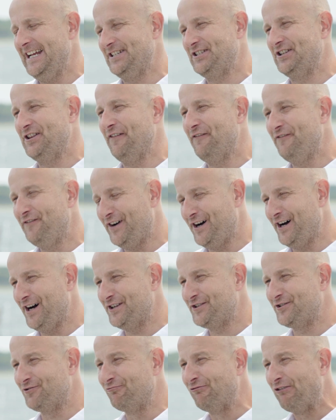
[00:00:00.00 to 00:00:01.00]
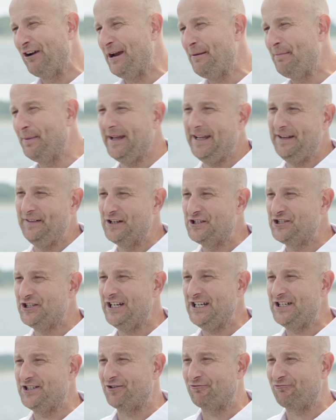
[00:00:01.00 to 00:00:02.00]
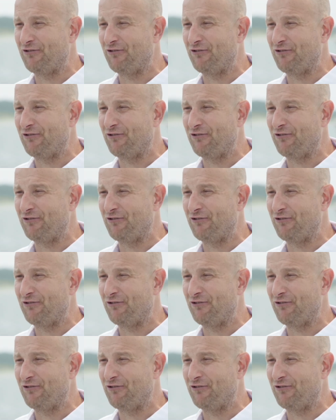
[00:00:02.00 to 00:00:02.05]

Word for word: is the first rib in the Cheetah